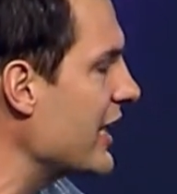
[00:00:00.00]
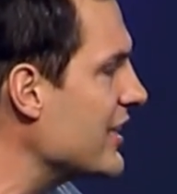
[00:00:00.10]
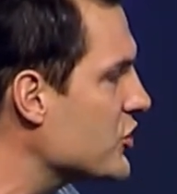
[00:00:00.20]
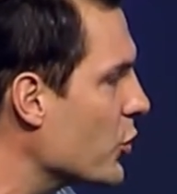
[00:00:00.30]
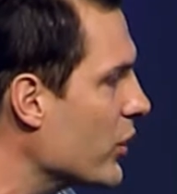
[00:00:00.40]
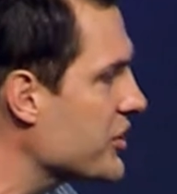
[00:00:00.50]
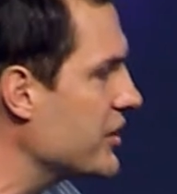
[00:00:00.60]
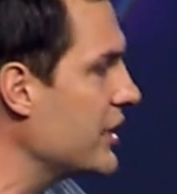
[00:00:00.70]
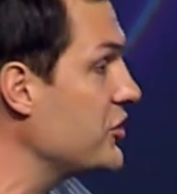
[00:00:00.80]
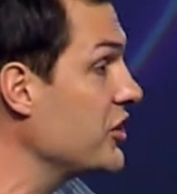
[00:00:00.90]
intuition
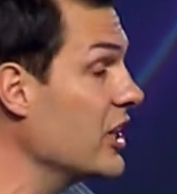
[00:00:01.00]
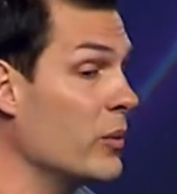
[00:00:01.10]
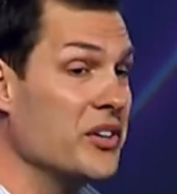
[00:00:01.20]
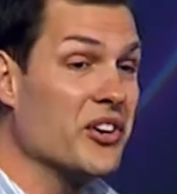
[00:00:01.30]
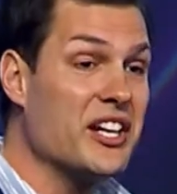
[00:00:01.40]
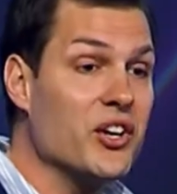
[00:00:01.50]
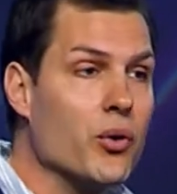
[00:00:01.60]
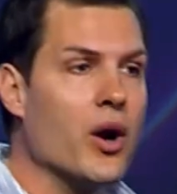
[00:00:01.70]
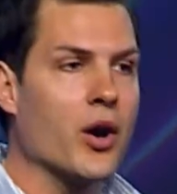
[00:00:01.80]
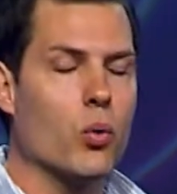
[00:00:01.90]
that you get when you're here
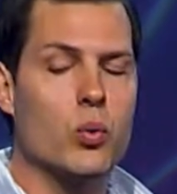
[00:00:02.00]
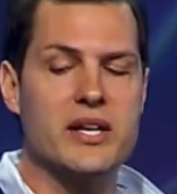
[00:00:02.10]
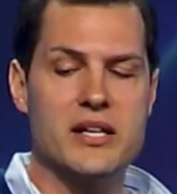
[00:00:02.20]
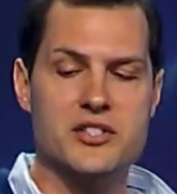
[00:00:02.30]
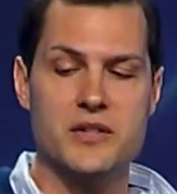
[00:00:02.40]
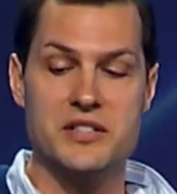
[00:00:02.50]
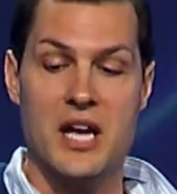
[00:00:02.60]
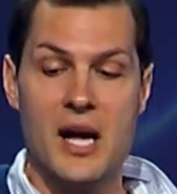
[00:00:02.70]
on a weekend service.